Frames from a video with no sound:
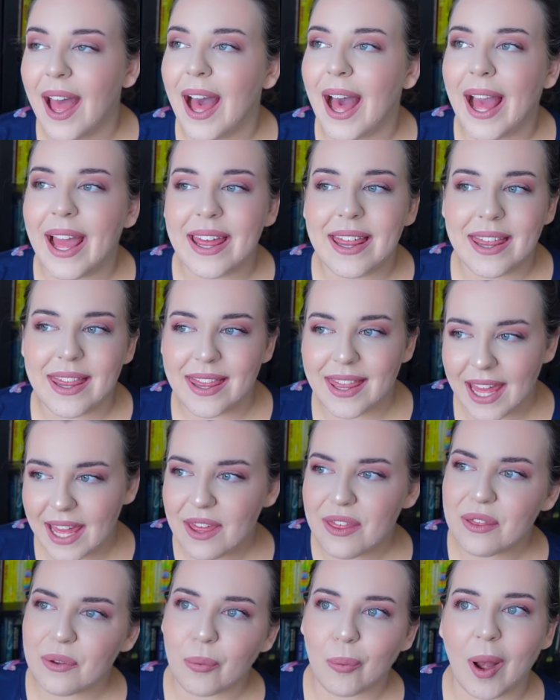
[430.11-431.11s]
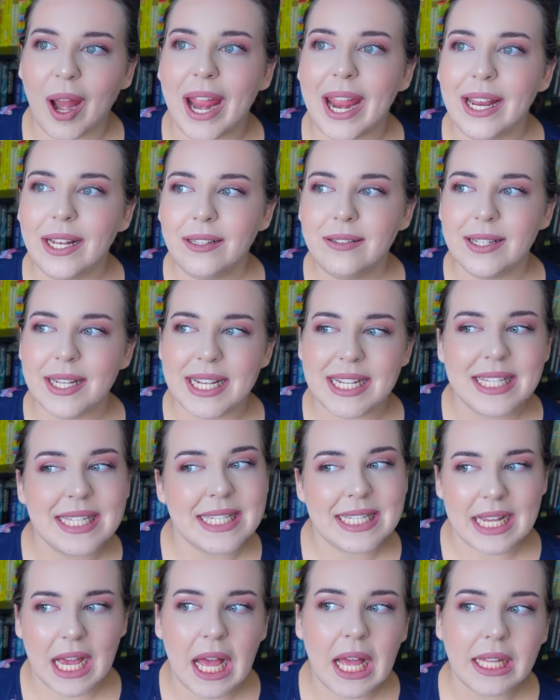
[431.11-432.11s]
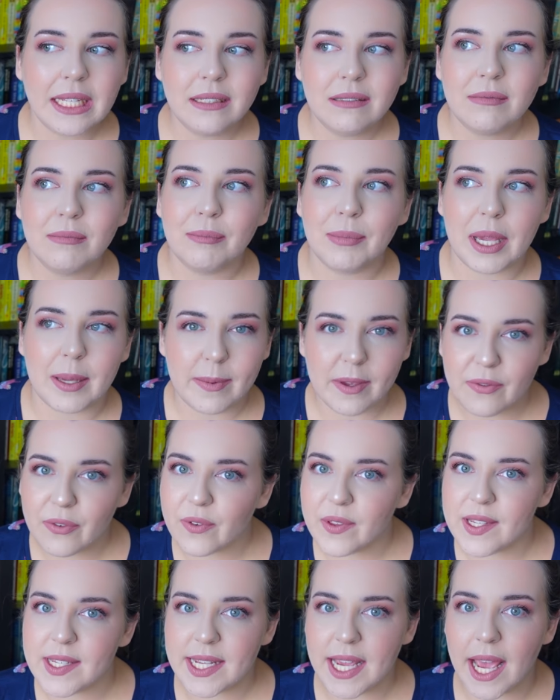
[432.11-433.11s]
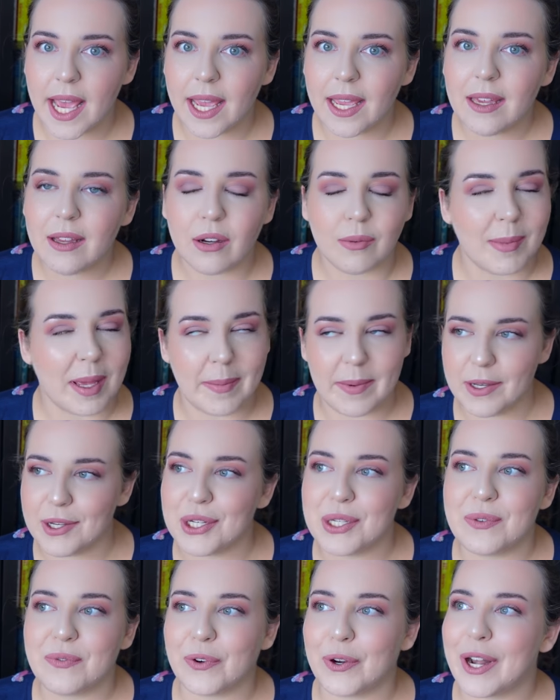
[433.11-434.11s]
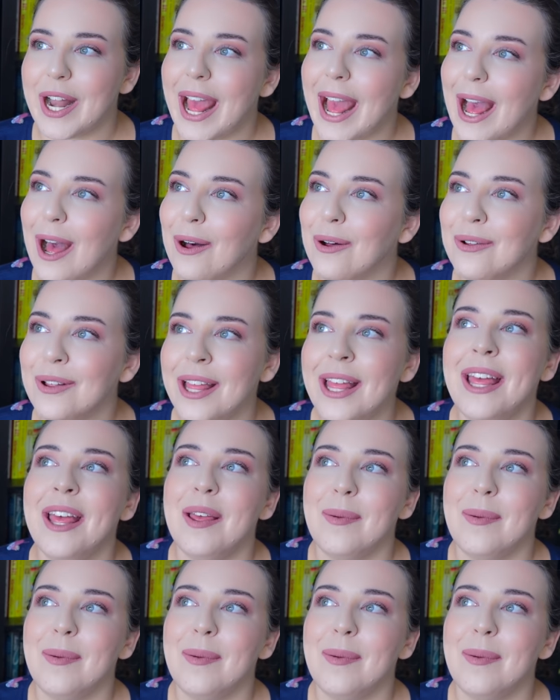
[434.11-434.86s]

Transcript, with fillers: I think the rain is done, maybe for the day, or maybe just for now,